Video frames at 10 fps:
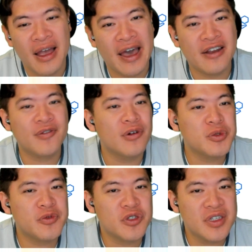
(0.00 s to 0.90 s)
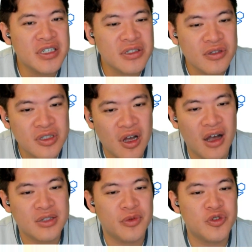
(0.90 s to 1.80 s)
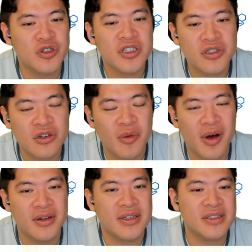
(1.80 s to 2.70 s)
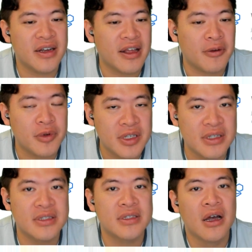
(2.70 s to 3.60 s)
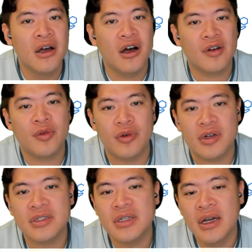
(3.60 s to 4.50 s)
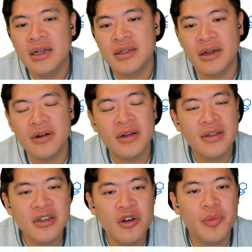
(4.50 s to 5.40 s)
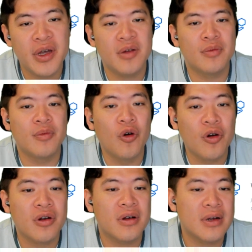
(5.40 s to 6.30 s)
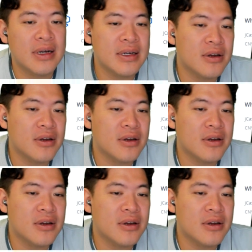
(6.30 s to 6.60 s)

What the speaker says: And of course, with traditional stocks, with traditional commodities and equities, of course, they're a little bit more,